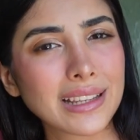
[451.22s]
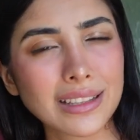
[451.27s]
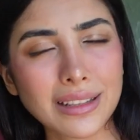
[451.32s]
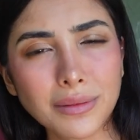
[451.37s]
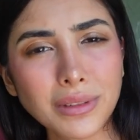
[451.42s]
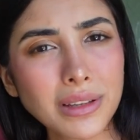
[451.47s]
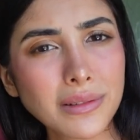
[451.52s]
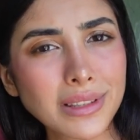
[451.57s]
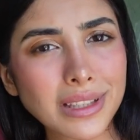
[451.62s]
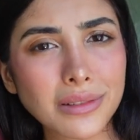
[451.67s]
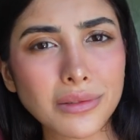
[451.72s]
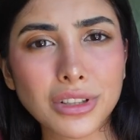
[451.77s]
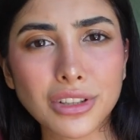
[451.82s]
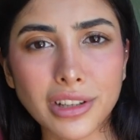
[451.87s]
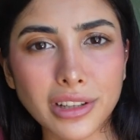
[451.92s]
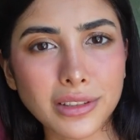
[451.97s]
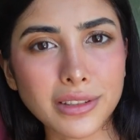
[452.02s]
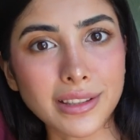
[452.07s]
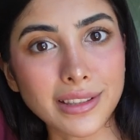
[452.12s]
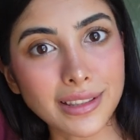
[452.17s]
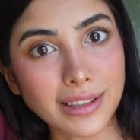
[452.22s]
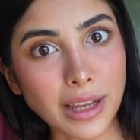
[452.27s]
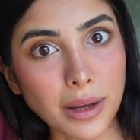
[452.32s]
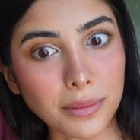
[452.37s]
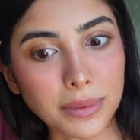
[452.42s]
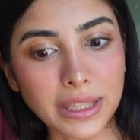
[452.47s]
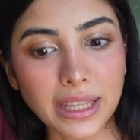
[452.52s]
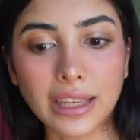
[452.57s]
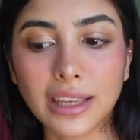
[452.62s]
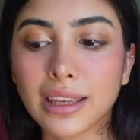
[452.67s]
I wish I could
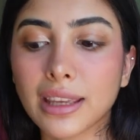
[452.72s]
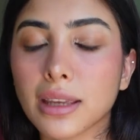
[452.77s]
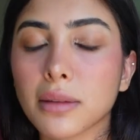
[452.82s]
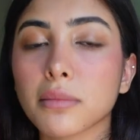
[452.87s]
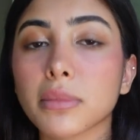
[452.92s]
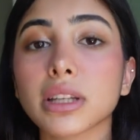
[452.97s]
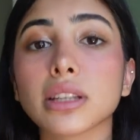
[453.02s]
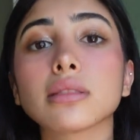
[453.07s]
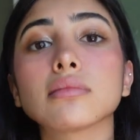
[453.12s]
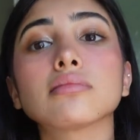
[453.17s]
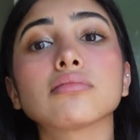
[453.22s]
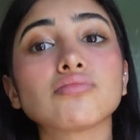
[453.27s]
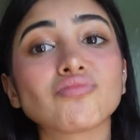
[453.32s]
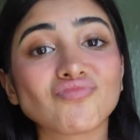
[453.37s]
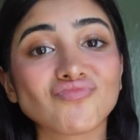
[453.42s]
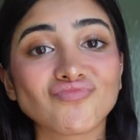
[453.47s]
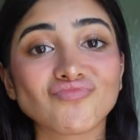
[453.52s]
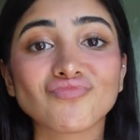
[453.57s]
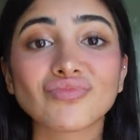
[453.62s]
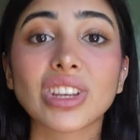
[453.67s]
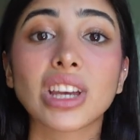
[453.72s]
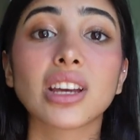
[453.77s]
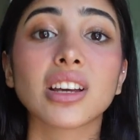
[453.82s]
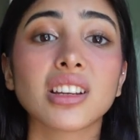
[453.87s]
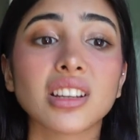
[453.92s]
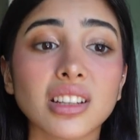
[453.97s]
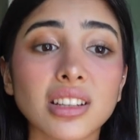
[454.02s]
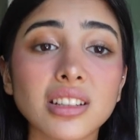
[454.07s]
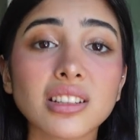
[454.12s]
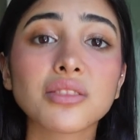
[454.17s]
stop thinking, but
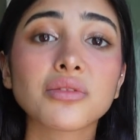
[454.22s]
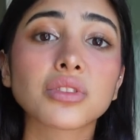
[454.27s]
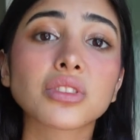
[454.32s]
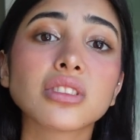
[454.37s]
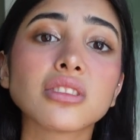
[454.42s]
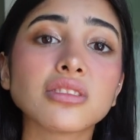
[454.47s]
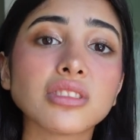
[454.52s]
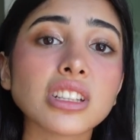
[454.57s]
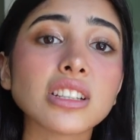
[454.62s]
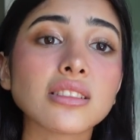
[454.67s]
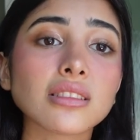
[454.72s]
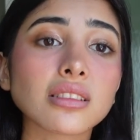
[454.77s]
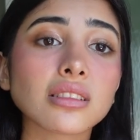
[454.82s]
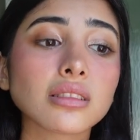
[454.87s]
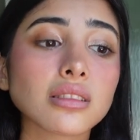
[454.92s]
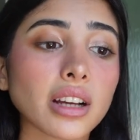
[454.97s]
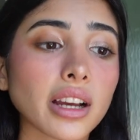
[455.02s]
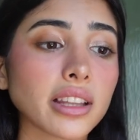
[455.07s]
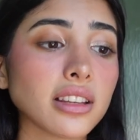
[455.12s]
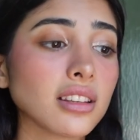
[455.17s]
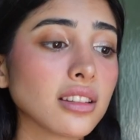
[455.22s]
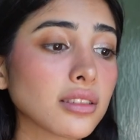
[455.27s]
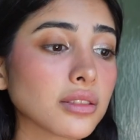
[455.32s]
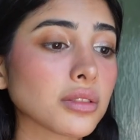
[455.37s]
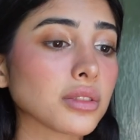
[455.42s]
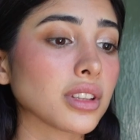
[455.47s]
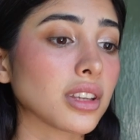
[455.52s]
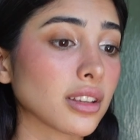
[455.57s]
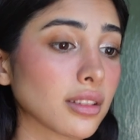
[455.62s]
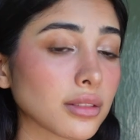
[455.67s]
it is for a reason. I need
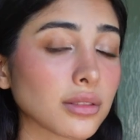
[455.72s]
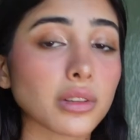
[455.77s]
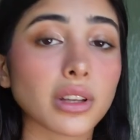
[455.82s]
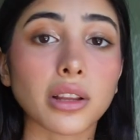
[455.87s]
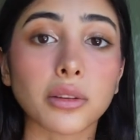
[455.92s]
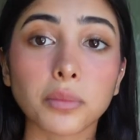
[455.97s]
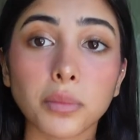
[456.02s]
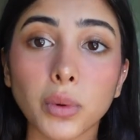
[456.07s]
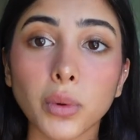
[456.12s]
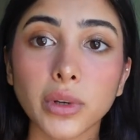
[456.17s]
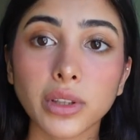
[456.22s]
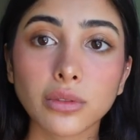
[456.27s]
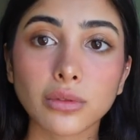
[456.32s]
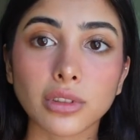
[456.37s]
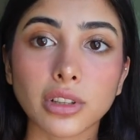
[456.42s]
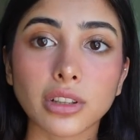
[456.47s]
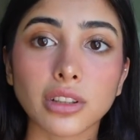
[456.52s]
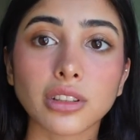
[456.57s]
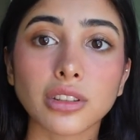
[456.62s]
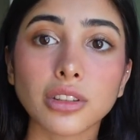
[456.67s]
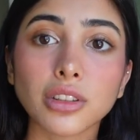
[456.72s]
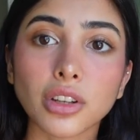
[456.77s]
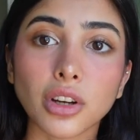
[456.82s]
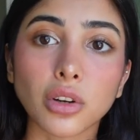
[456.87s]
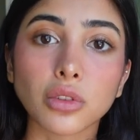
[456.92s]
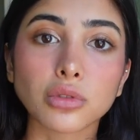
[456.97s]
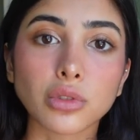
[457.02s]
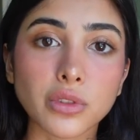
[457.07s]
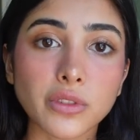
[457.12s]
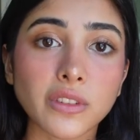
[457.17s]
to get to that point where, you
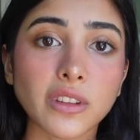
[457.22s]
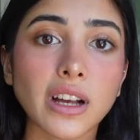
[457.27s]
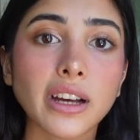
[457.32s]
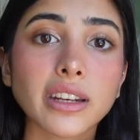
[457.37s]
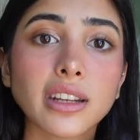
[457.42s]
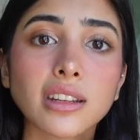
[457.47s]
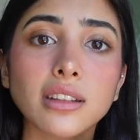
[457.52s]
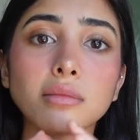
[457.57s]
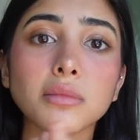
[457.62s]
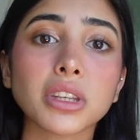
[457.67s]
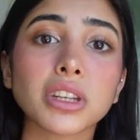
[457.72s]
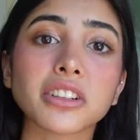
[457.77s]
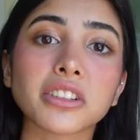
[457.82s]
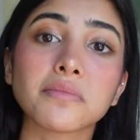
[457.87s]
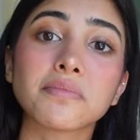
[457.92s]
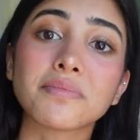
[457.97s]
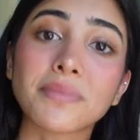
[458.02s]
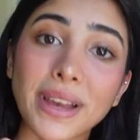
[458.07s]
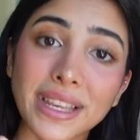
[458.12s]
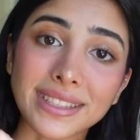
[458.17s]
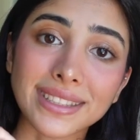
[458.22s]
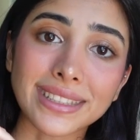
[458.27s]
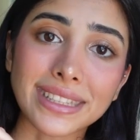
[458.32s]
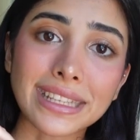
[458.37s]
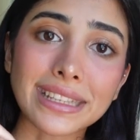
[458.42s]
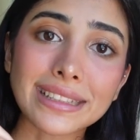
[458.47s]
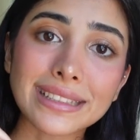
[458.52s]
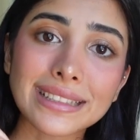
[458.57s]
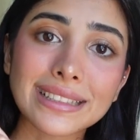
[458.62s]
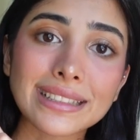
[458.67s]
know, Ruslana and me are
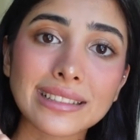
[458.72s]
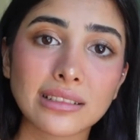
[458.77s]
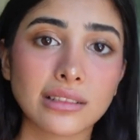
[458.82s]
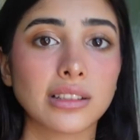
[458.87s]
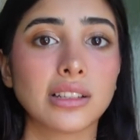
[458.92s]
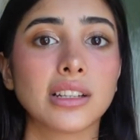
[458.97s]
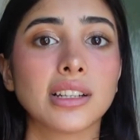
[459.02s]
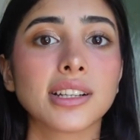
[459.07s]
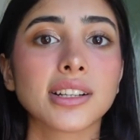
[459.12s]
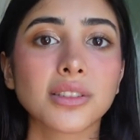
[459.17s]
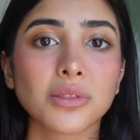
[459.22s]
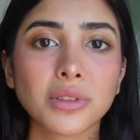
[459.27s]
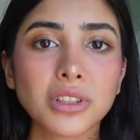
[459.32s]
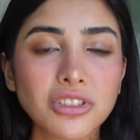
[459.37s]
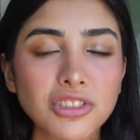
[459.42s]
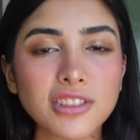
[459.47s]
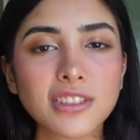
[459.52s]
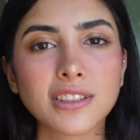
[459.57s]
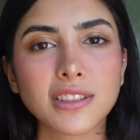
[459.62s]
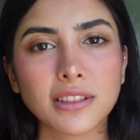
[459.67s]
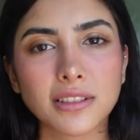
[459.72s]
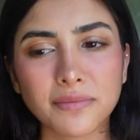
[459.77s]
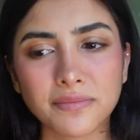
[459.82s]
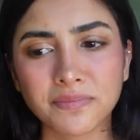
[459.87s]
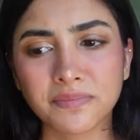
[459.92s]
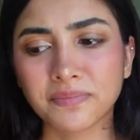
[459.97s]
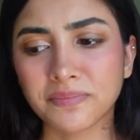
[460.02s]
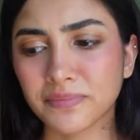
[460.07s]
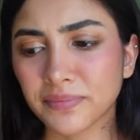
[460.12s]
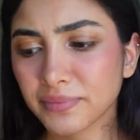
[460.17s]
besties. We're just,
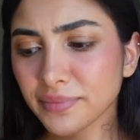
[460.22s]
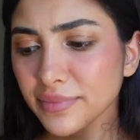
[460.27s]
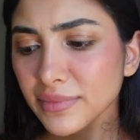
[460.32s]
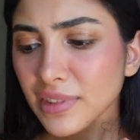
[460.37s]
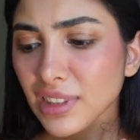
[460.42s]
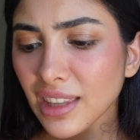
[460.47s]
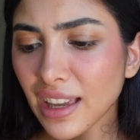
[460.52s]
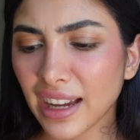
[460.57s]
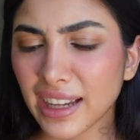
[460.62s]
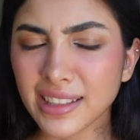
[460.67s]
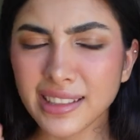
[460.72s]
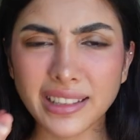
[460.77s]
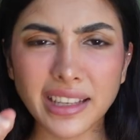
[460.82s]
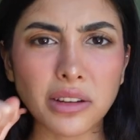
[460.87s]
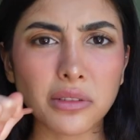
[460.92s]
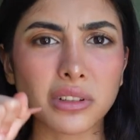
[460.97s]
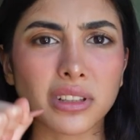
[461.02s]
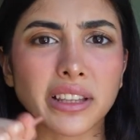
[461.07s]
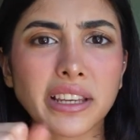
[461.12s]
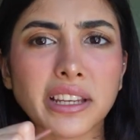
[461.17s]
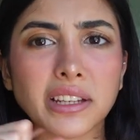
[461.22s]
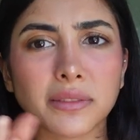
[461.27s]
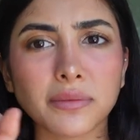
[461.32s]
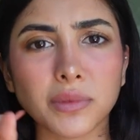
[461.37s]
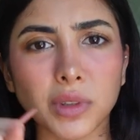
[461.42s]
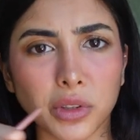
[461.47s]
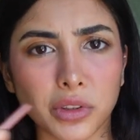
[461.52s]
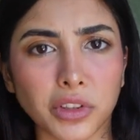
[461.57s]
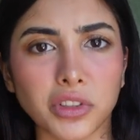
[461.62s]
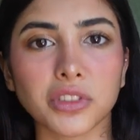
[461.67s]
I'd say we're like
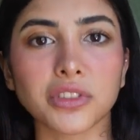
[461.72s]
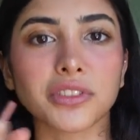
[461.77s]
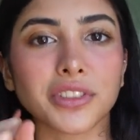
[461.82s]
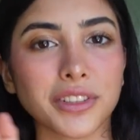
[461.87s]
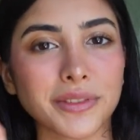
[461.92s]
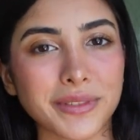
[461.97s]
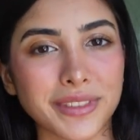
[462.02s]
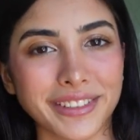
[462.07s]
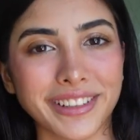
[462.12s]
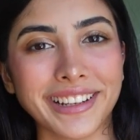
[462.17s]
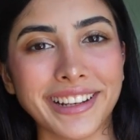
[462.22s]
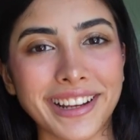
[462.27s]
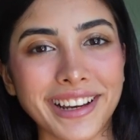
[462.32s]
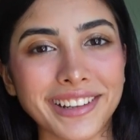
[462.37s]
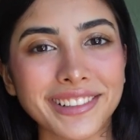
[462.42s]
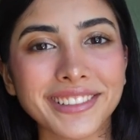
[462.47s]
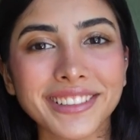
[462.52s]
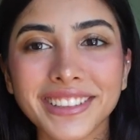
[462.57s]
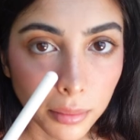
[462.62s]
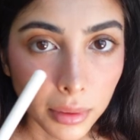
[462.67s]
on good terms right now.